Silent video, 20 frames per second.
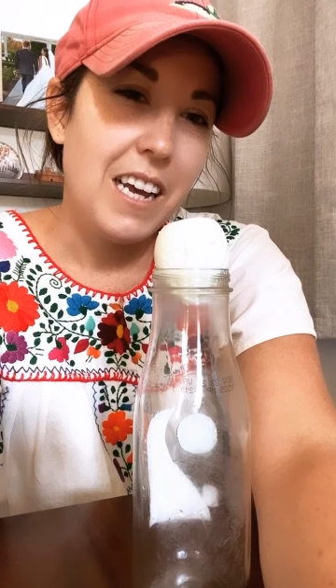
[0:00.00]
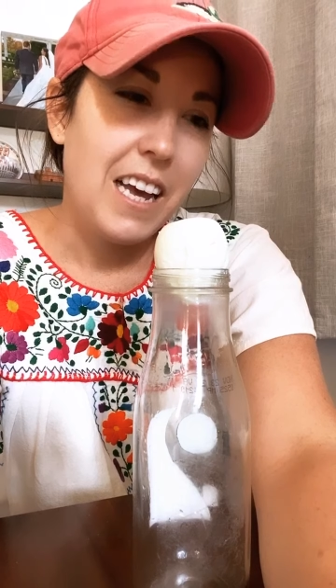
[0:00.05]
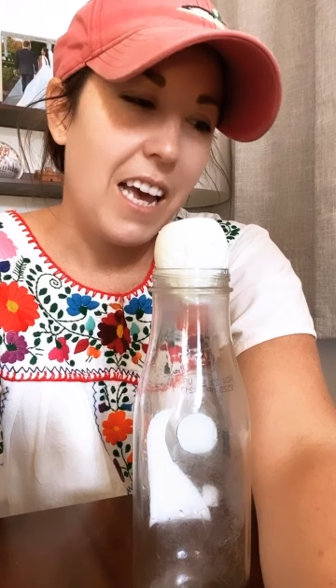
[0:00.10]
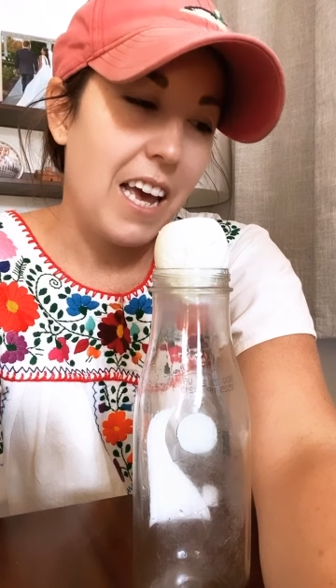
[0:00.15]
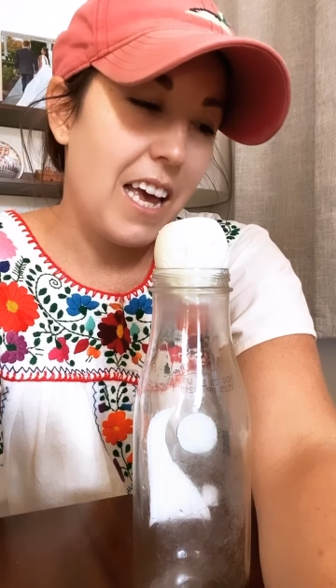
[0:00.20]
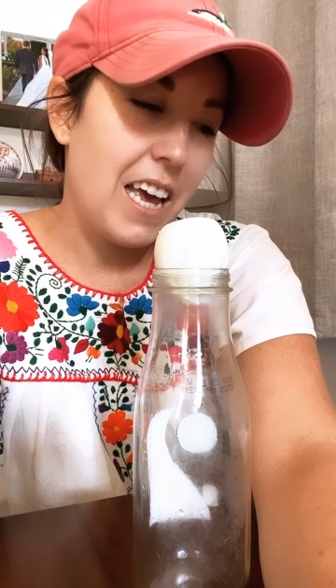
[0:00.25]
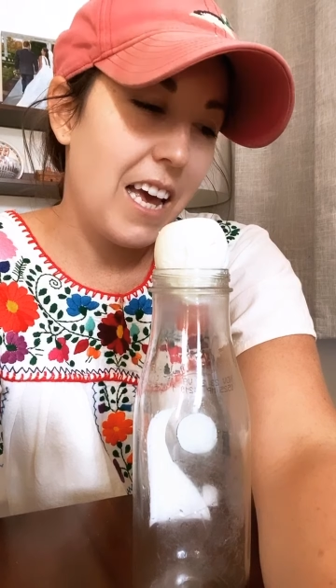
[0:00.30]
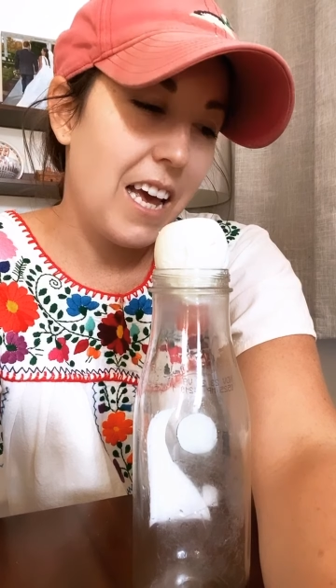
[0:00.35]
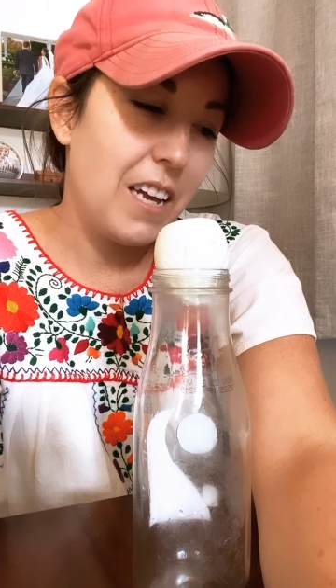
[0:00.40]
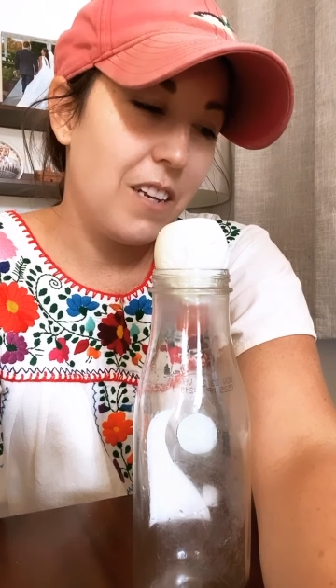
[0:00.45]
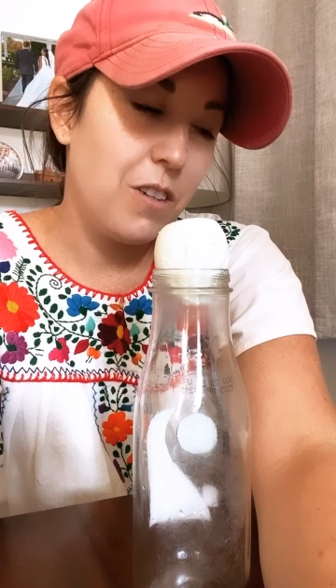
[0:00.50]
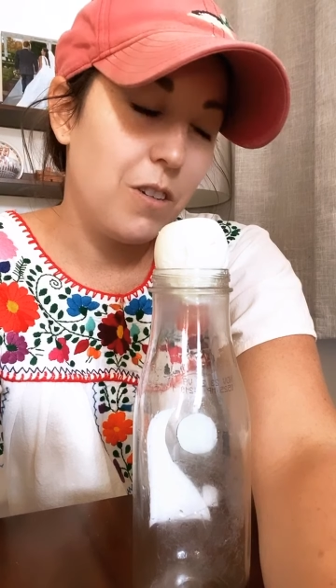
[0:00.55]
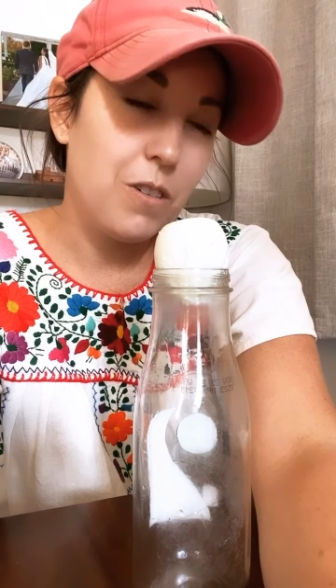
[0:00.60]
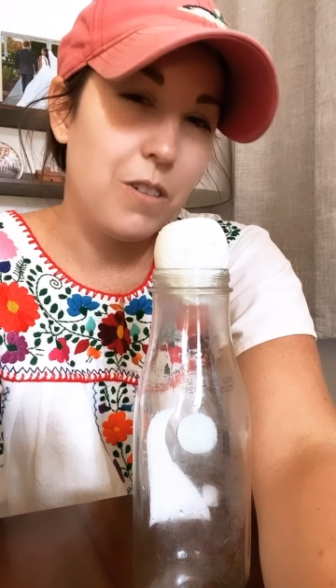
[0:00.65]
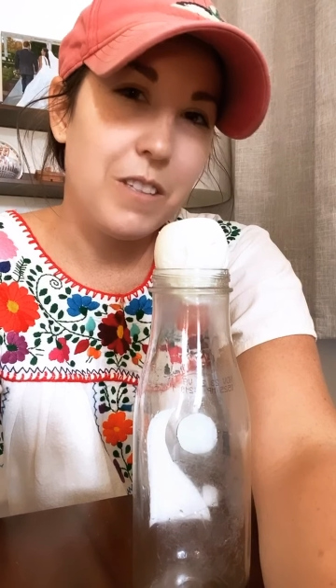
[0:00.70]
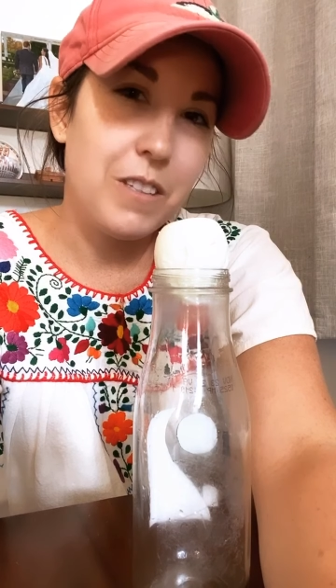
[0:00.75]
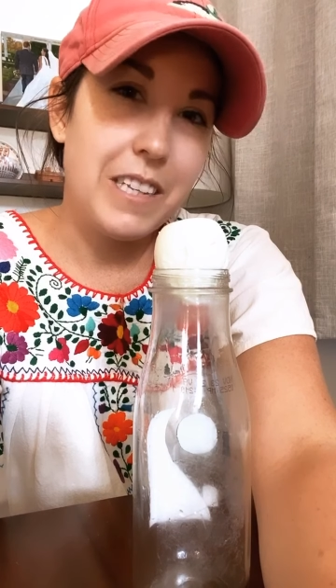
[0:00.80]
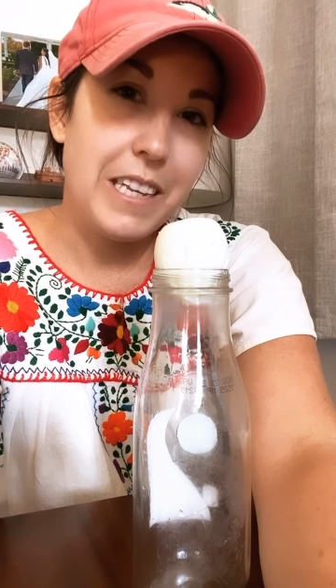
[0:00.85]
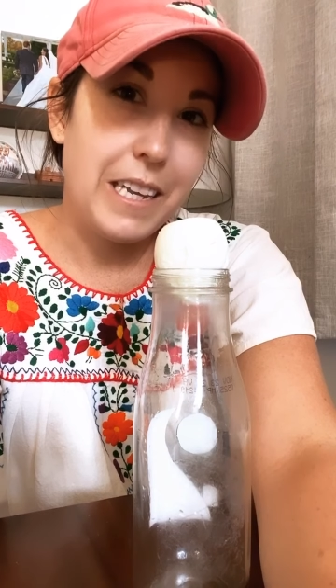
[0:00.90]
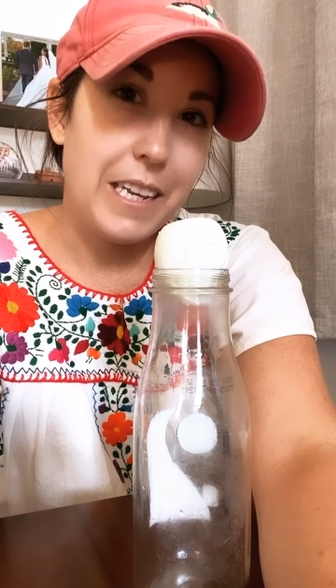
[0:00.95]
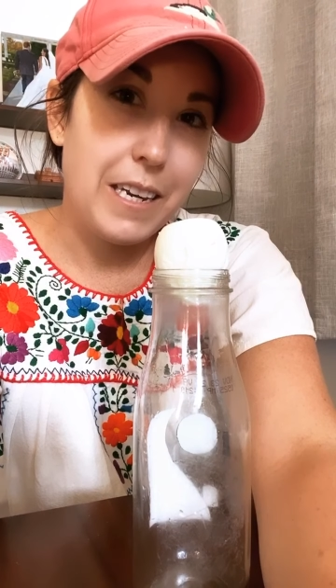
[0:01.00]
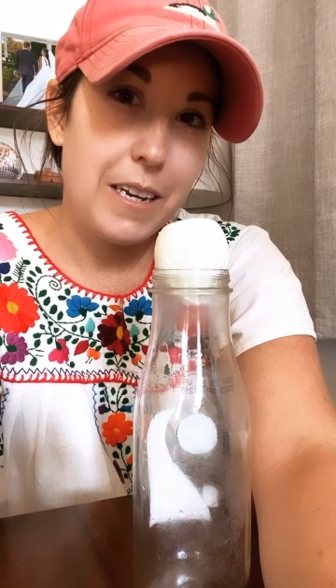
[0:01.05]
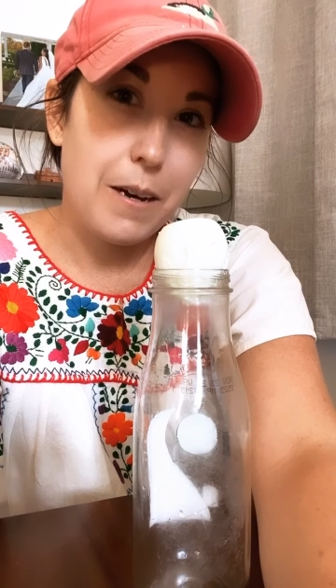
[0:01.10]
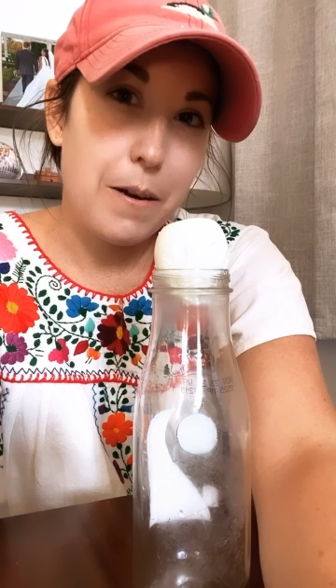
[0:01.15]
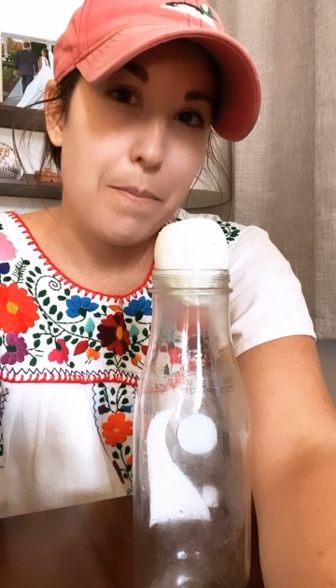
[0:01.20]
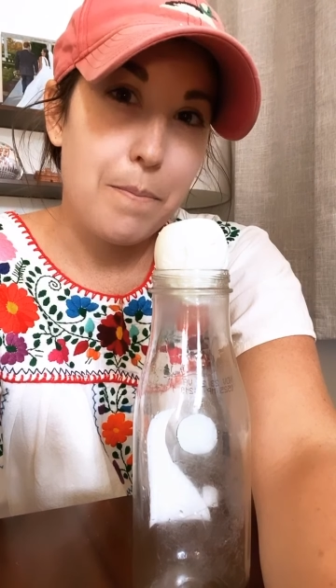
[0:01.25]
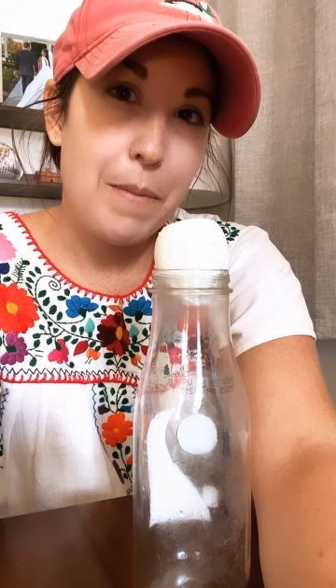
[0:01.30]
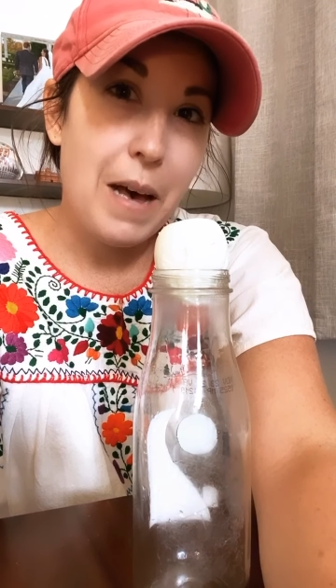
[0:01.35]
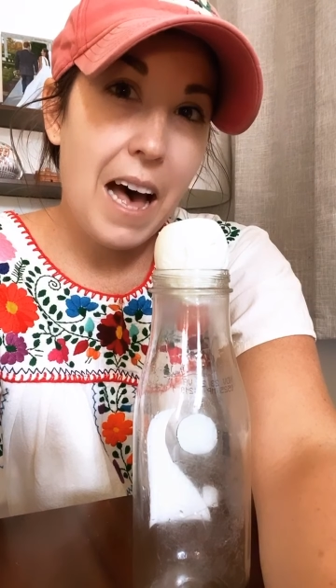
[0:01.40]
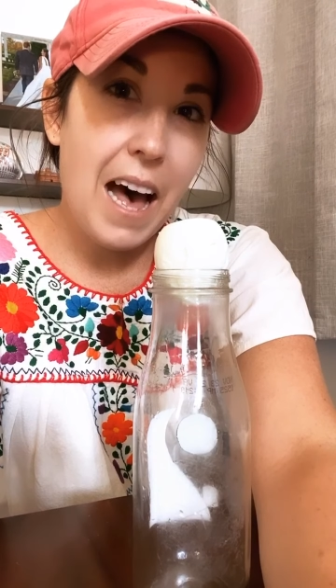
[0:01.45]
And you'll need a
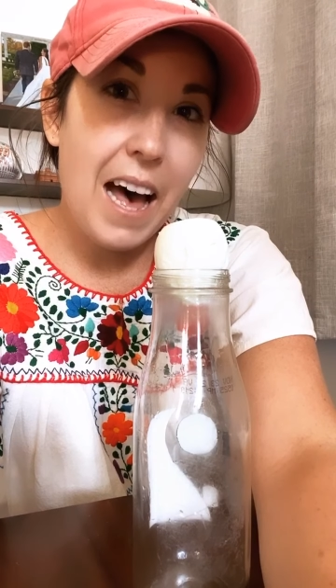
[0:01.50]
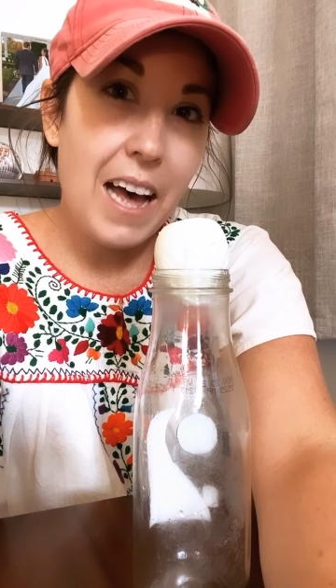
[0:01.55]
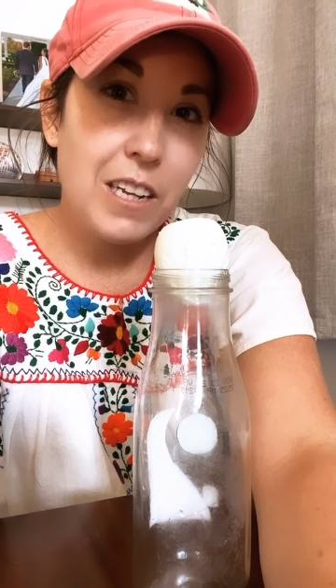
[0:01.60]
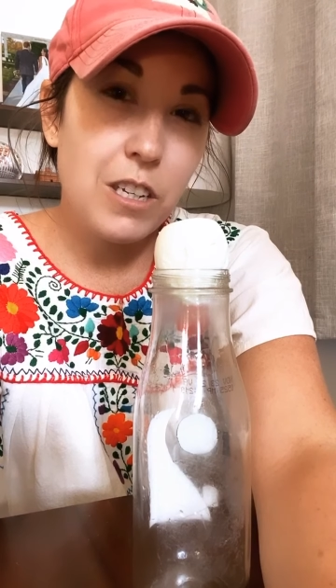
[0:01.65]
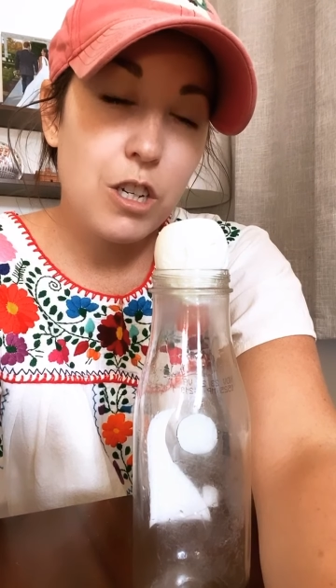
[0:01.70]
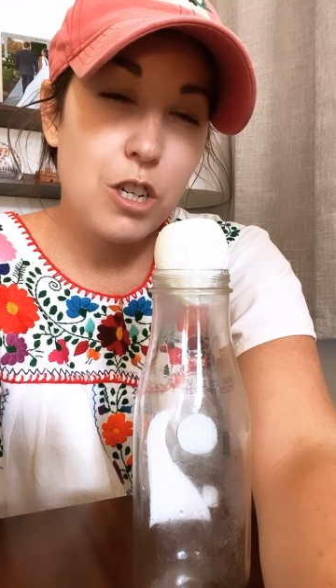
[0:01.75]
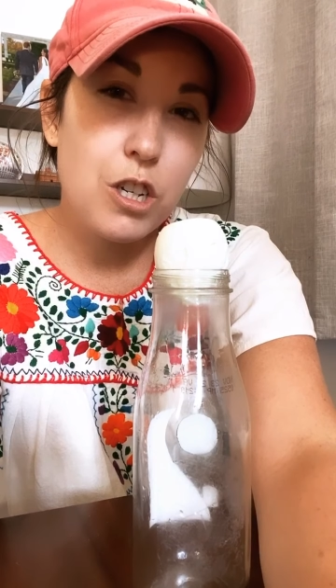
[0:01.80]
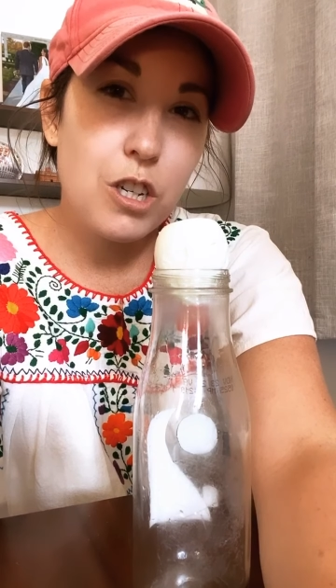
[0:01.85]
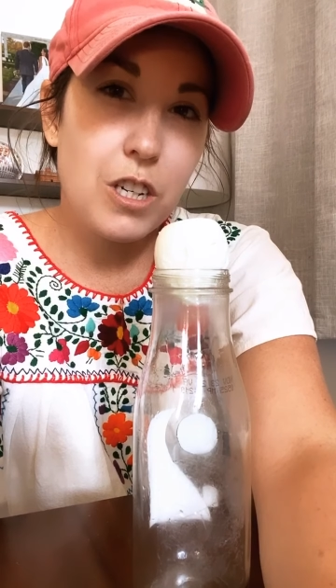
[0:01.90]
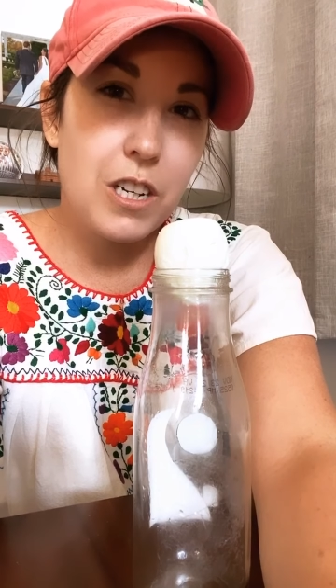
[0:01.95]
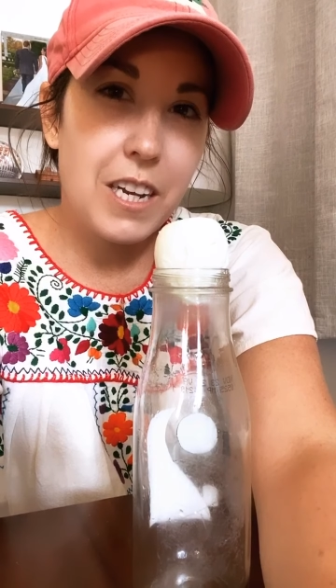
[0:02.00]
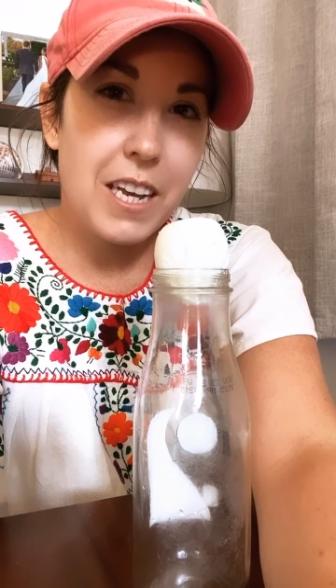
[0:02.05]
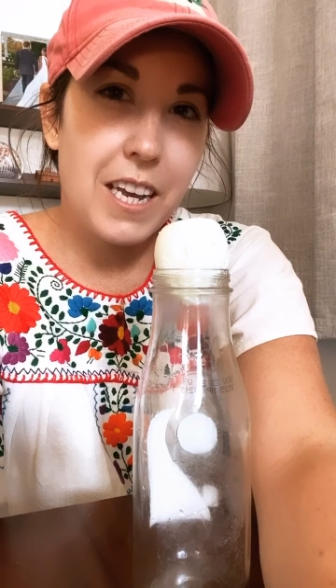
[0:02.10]
match